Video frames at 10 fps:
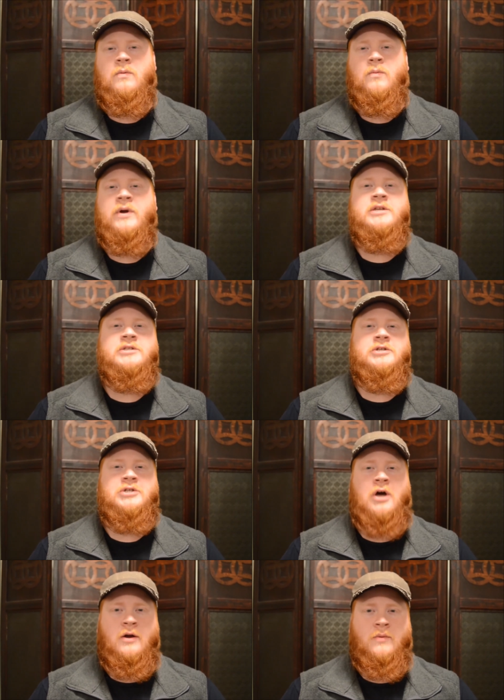What is the
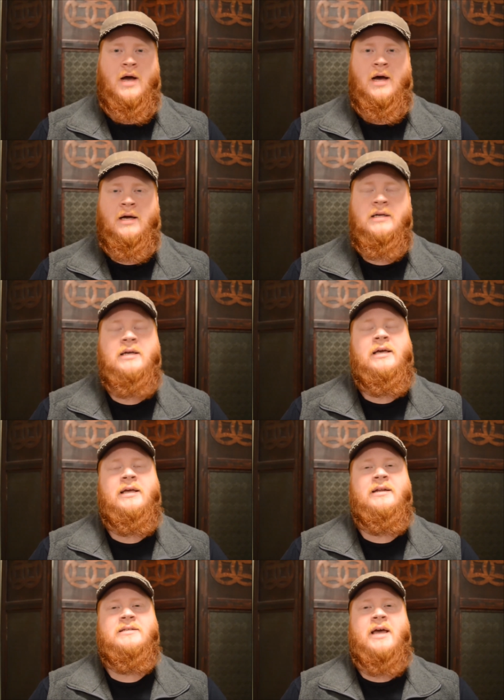genre?
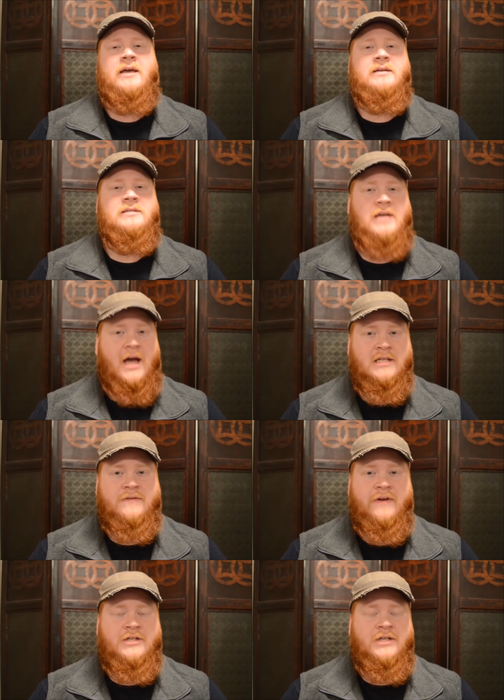It is a
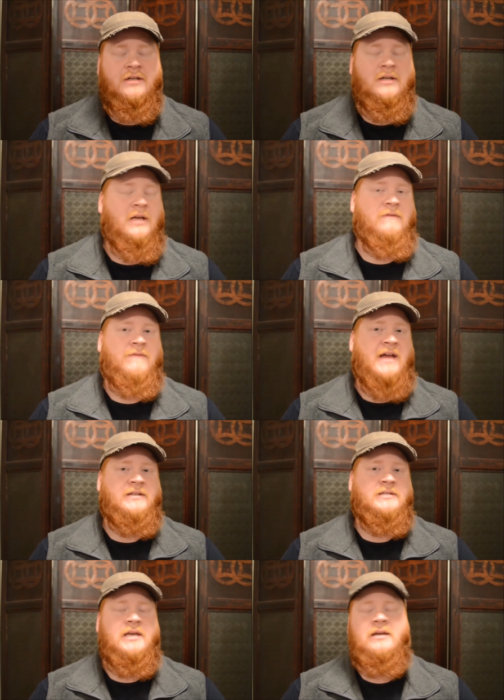science fiction and
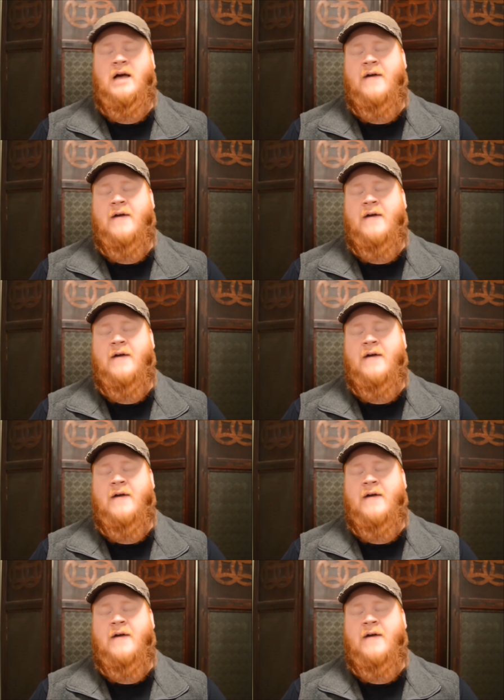fantasy.